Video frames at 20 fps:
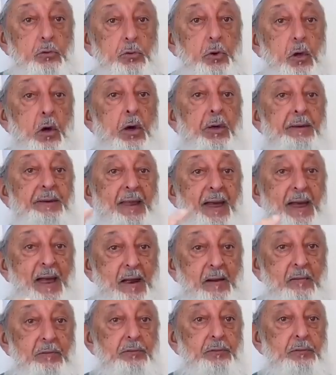not
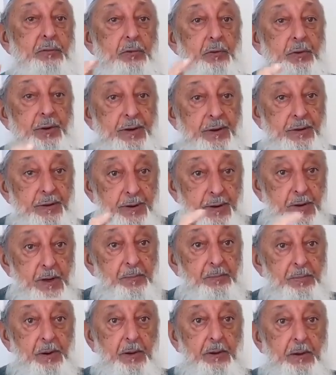have to
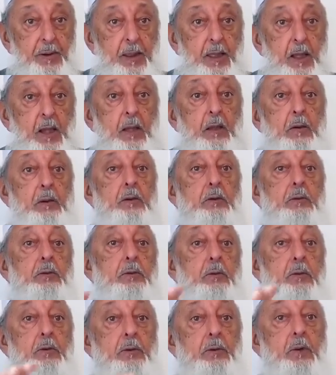interpret. You
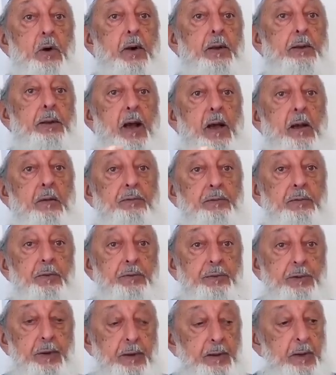do not have to
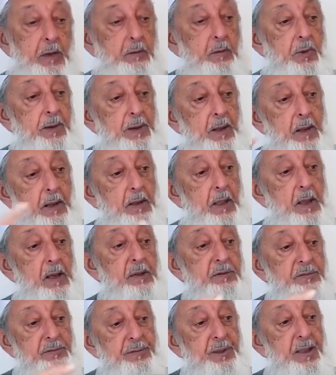say that when
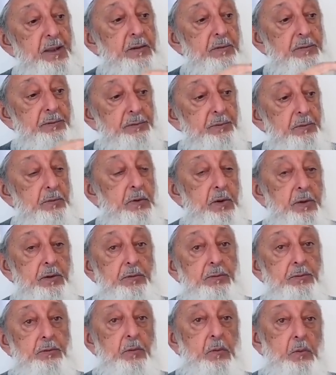Allah said so and
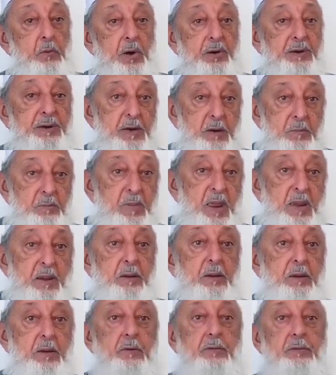so, what he
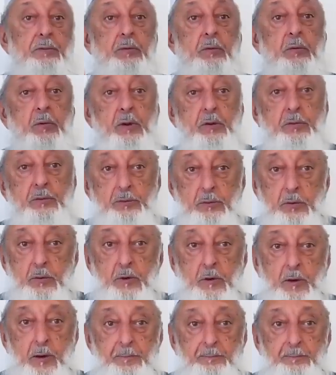meant is so and so.